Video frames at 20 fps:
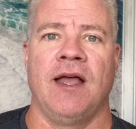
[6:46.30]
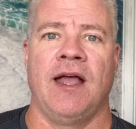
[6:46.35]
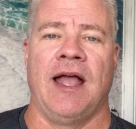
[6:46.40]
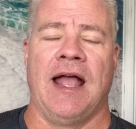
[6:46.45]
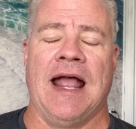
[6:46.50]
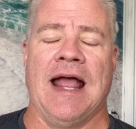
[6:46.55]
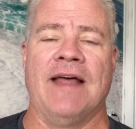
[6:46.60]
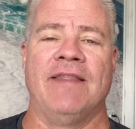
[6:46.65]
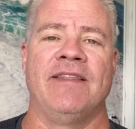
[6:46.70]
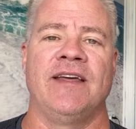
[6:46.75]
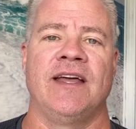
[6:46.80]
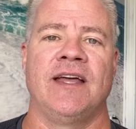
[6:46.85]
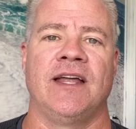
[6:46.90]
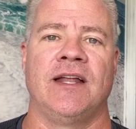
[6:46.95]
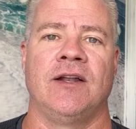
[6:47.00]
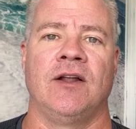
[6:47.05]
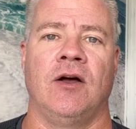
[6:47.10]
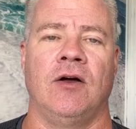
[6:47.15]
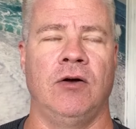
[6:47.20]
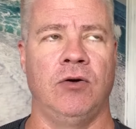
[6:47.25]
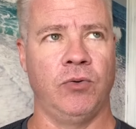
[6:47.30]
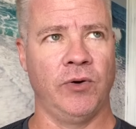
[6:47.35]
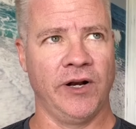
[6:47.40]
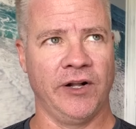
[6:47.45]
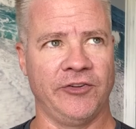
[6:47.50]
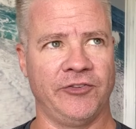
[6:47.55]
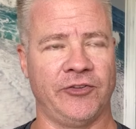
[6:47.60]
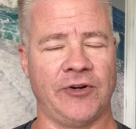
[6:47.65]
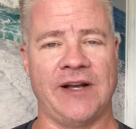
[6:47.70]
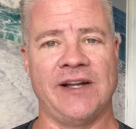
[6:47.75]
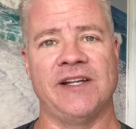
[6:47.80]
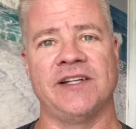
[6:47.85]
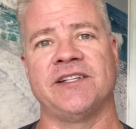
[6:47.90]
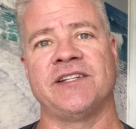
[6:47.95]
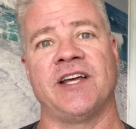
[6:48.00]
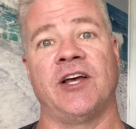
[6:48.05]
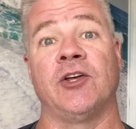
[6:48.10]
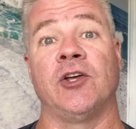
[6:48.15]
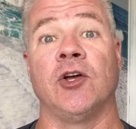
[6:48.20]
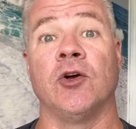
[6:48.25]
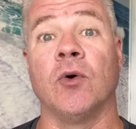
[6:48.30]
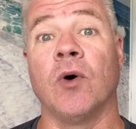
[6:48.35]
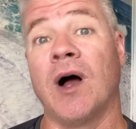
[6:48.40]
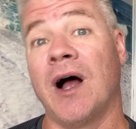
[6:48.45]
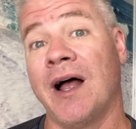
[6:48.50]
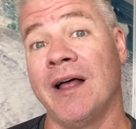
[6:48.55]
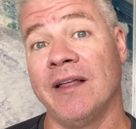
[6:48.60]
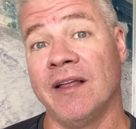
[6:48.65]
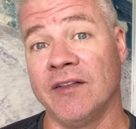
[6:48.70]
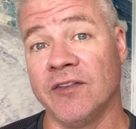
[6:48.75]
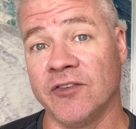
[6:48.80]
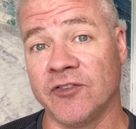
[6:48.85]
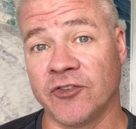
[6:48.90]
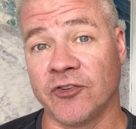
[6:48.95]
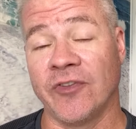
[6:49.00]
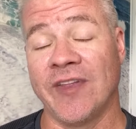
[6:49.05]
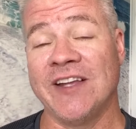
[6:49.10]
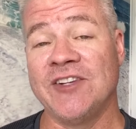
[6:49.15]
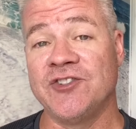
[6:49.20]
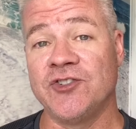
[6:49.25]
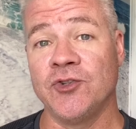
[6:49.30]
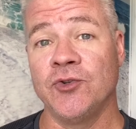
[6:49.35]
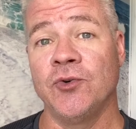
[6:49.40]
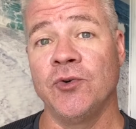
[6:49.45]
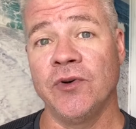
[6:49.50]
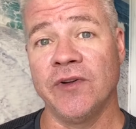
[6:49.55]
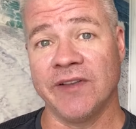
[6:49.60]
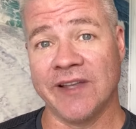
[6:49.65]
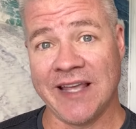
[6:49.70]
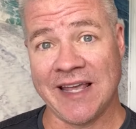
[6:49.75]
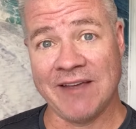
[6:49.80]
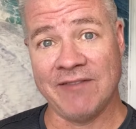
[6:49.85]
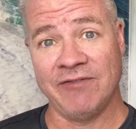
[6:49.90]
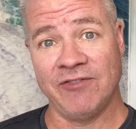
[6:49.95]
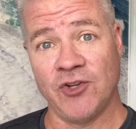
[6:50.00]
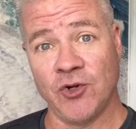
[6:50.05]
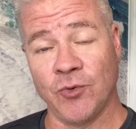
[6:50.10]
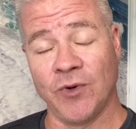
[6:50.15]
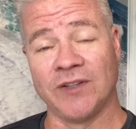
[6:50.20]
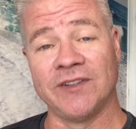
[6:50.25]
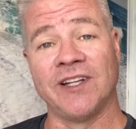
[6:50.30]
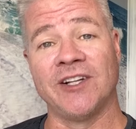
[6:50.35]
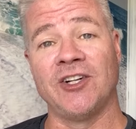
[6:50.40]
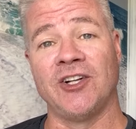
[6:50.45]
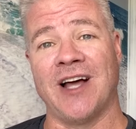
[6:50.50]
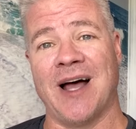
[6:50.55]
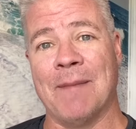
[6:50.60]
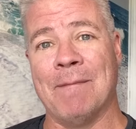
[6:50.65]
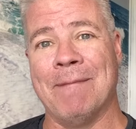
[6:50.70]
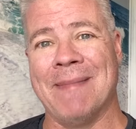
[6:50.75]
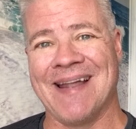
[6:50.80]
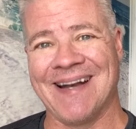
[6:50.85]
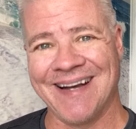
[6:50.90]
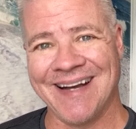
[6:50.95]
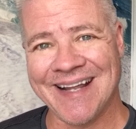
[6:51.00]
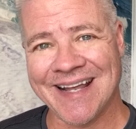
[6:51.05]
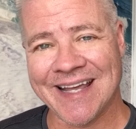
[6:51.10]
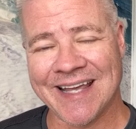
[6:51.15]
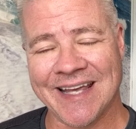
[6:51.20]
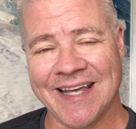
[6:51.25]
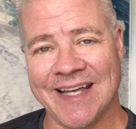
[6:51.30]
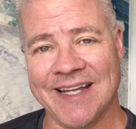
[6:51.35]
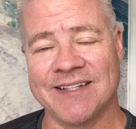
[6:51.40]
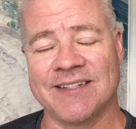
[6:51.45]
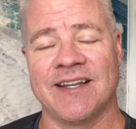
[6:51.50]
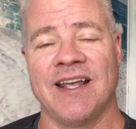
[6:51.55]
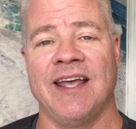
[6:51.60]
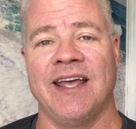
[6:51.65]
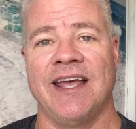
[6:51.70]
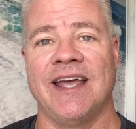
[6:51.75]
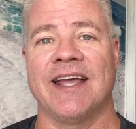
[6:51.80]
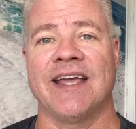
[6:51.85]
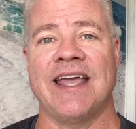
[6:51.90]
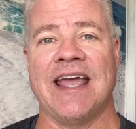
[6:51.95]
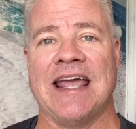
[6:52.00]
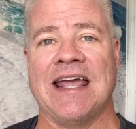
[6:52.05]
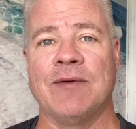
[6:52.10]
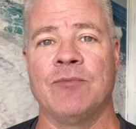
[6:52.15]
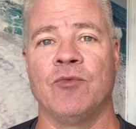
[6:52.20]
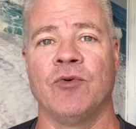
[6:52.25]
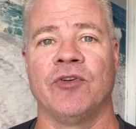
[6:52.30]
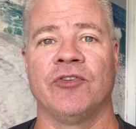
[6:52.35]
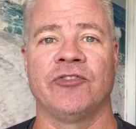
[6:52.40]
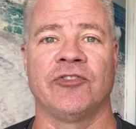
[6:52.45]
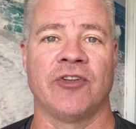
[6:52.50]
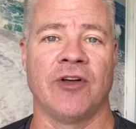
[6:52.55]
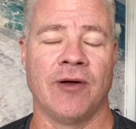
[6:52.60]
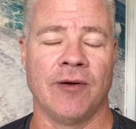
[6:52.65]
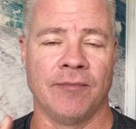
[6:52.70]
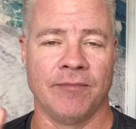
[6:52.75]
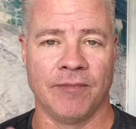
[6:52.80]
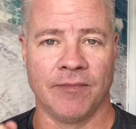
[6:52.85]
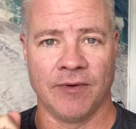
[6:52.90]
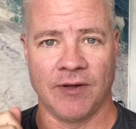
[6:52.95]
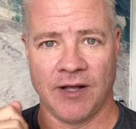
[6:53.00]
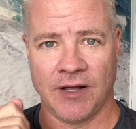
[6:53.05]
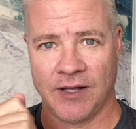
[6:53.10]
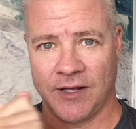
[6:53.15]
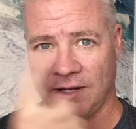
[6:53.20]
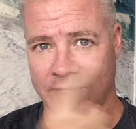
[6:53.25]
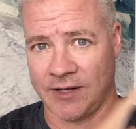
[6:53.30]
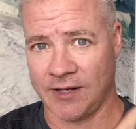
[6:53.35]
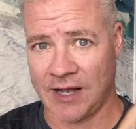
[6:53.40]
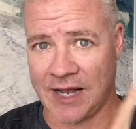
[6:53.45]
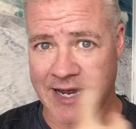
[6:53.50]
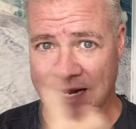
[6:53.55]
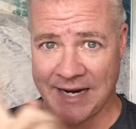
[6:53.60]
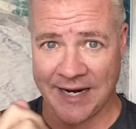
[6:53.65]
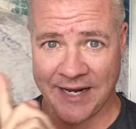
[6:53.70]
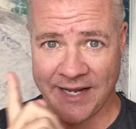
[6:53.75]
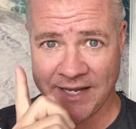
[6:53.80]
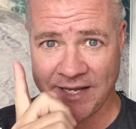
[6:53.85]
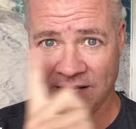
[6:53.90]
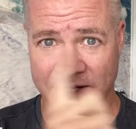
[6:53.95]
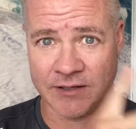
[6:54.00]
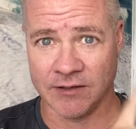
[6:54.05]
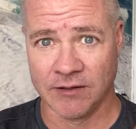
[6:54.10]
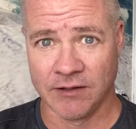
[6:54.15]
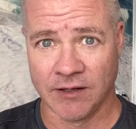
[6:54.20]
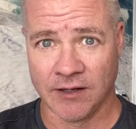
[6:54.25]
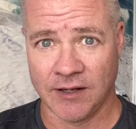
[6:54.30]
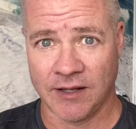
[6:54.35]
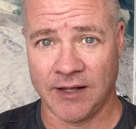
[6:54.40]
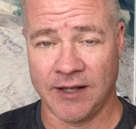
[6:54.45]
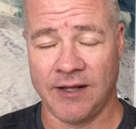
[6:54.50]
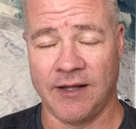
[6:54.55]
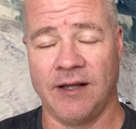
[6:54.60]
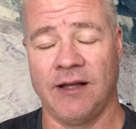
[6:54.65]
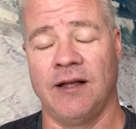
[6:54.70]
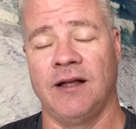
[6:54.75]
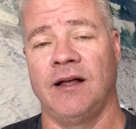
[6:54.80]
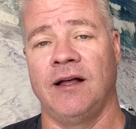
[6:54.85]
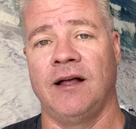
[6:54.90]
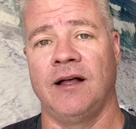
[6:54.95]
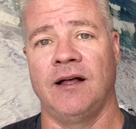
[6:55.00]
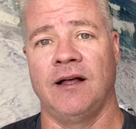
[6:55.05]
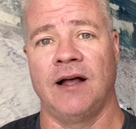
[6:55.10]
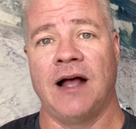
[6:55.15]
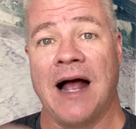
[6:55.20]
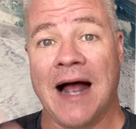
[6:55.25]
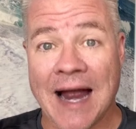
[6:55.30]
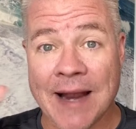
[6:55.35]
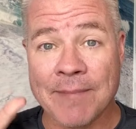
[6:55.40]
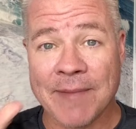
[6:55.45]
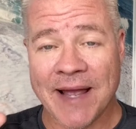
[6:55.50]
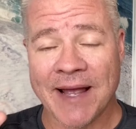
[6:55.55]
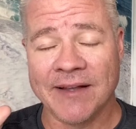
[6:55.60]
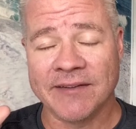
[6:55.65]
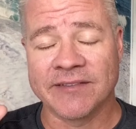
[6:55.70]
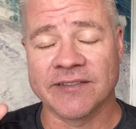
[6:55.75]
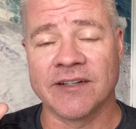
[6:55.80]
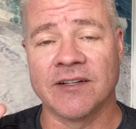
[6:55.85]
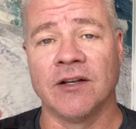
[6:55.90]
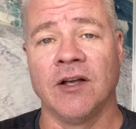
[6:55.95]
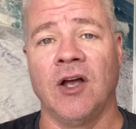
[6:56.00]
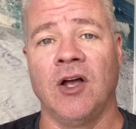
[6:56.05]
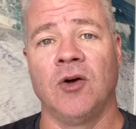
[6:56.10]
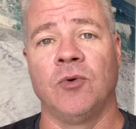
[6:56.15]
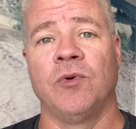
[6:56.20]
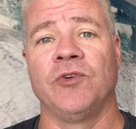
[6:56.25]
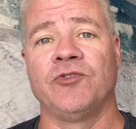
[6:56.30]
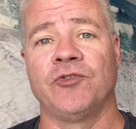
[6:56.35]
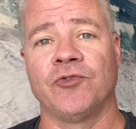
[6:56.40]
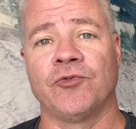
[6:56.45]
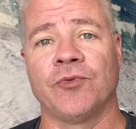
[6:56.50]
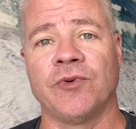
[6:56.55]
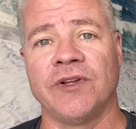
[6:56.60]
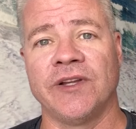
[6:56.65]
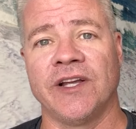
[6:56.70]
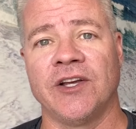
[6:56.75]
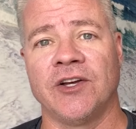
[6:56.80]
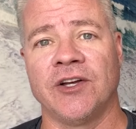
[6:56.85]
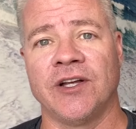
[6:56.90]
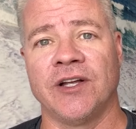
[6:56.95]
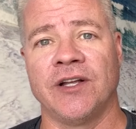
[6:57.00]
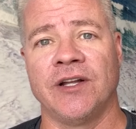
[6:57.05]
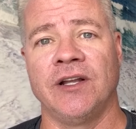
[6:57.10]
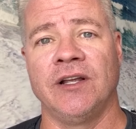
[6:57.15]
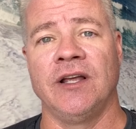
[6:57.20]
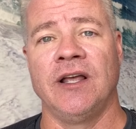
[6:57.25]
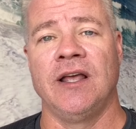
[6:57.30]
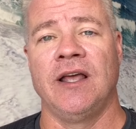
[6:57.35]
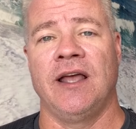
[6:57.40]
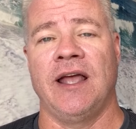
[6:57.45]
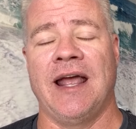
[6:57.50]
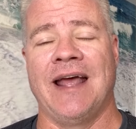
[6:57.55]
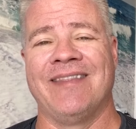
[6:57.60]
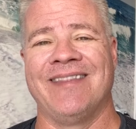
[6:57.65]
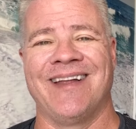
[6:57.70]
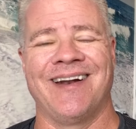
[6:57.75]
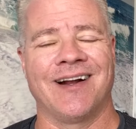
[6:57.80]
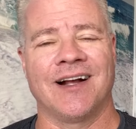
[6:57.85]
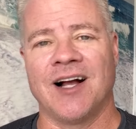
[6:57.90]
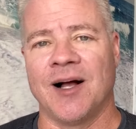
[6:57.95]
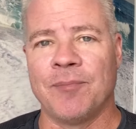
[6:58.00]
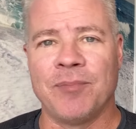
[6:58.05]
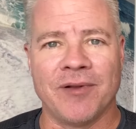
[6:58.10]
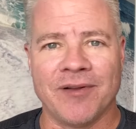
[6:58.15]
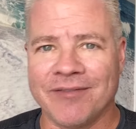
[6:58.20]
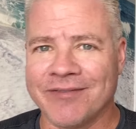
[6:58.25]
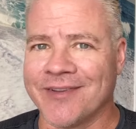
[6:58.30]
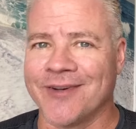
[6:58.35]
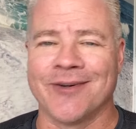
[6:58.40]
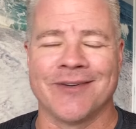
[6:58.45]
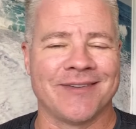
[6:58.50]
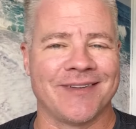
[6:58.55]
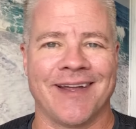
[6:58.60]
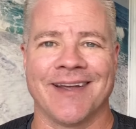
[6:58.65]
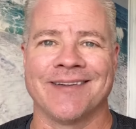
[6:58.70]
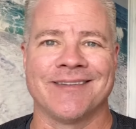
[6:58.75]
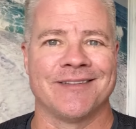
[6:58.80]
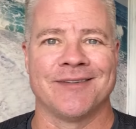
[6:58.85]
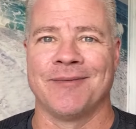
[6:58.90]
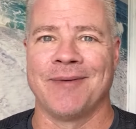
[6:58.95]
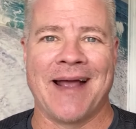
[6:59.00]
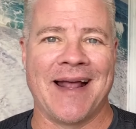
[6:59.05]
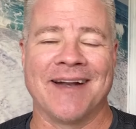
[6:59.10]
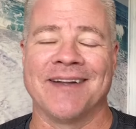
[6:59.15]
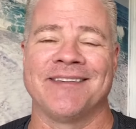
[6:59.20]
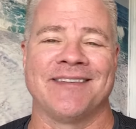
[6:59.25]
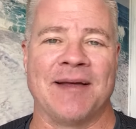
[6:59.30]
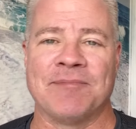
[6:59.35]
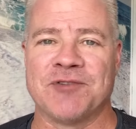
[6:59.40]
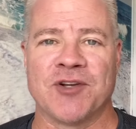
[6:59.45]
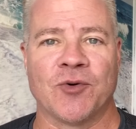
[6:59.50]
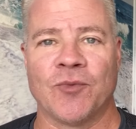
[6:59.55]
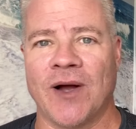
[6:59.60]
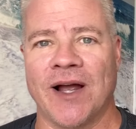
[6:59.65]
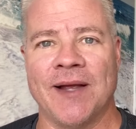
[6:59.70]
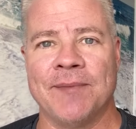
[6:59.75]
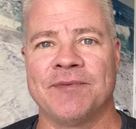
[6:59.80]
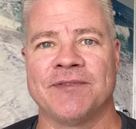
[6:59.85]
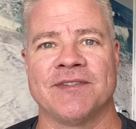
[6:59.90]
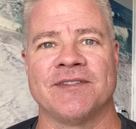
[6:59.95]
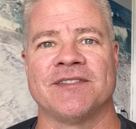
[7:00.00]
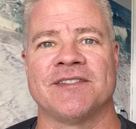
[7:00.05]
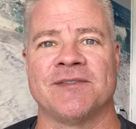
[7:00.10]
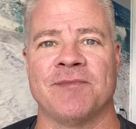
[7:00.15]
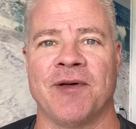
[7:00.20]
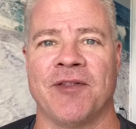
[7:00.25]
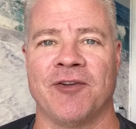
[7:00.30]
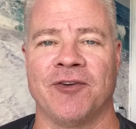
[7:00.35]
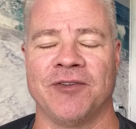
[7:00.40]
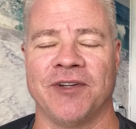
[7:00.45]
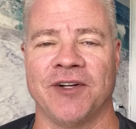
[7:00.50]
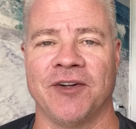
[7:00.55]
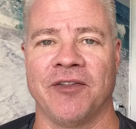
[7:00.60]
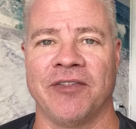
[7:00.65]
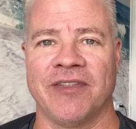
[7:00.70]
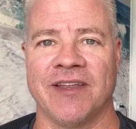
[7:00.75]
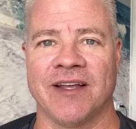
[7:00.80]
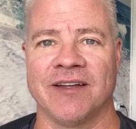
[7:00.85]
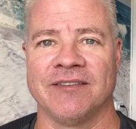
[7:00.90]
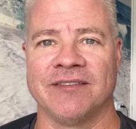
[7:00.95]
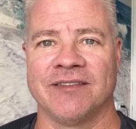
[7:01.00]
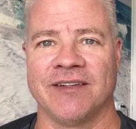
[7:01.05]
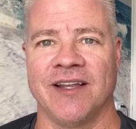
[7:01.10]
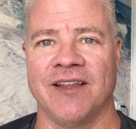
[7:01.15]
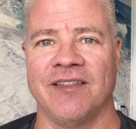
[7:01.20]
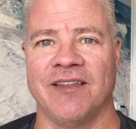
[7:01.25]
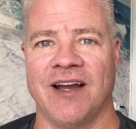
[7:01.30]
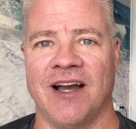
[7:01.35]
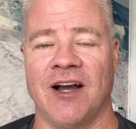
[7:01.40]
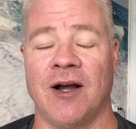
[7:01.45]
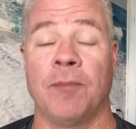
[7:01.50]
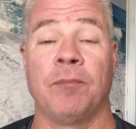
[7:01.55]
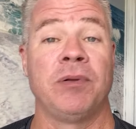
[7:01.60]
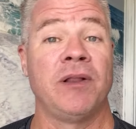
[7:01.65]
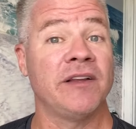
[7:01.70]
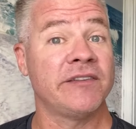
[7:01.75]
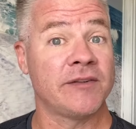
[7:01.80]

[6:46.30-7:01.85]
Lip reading: And then what else do I need to tell you? So they do give you a little amenity kit. It came with some eye mask, which is really good. And then there's like some antiseptic wipes and some other little things in there, plus a